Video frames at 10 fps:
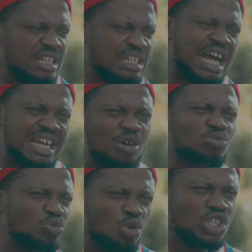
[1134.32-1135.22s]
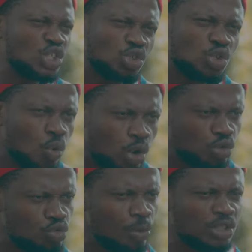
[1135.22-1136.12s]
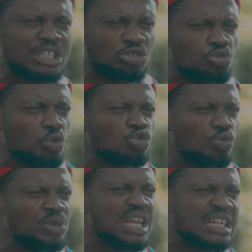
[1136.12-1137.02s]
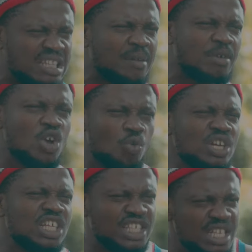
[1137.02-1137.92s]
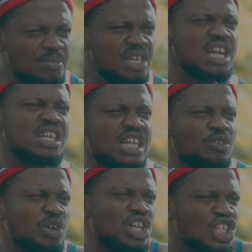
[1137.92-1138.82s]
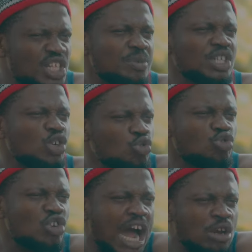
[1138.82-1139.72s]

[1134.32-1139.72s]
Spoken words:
They are now going into the world too much. I just want to be like them. When they see me, I